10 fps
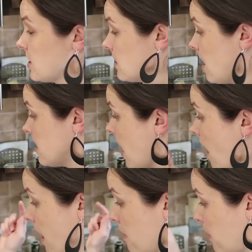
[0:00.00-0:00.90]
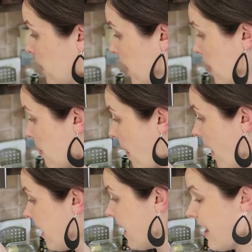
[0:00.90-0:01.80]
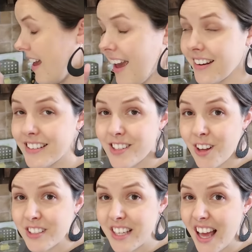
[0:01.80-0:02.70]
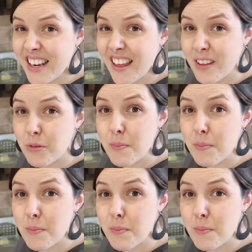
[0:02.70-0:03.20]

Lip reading: just got it out and put it in the pot, and it's all done. And then